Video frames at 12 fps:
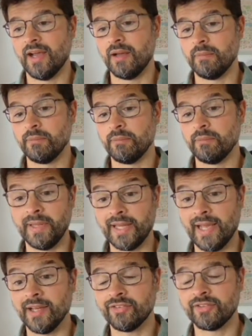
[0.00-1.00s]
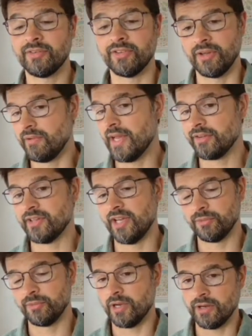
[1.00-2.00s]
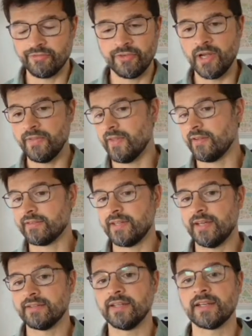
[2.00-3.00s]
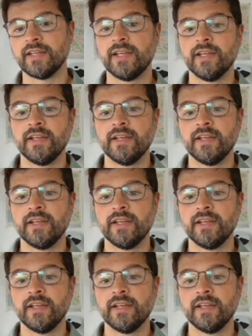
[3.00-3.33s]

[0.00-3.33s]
shouldn't be cached. So Next.js will go, fine, that's static.